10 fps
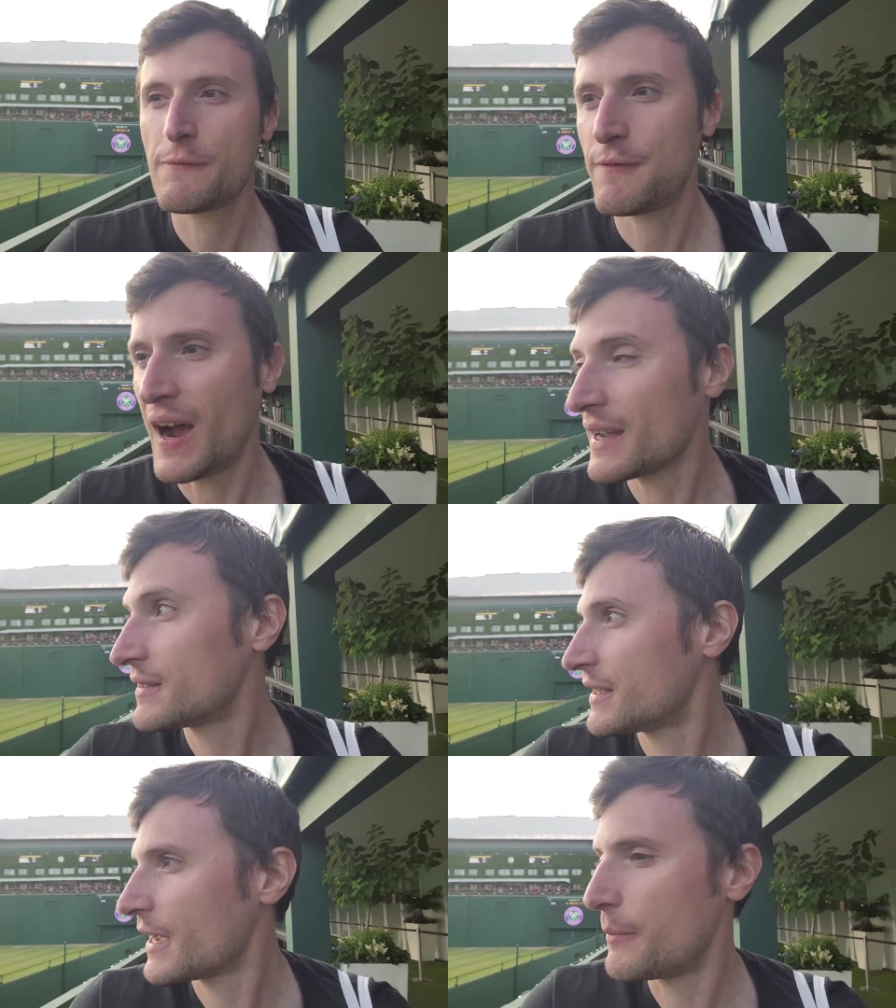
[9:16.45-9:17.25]

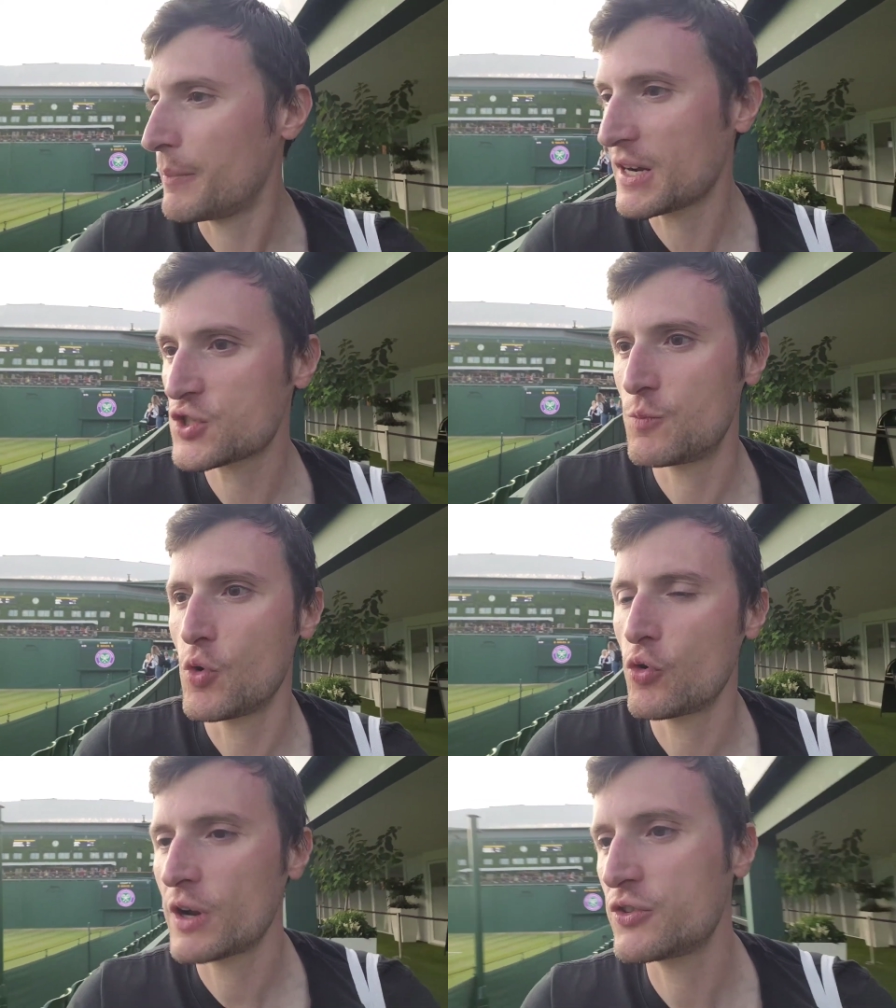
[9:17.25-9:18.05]
fighting uh, much
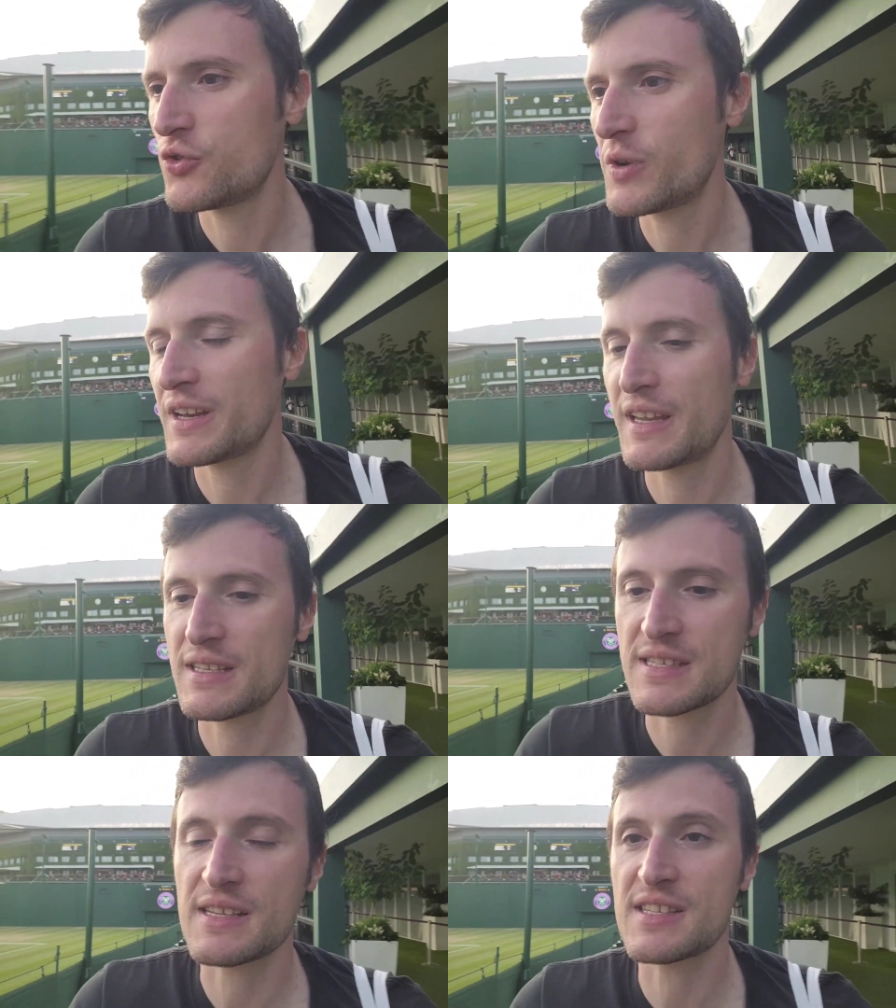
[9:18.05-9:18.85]
more during his uh,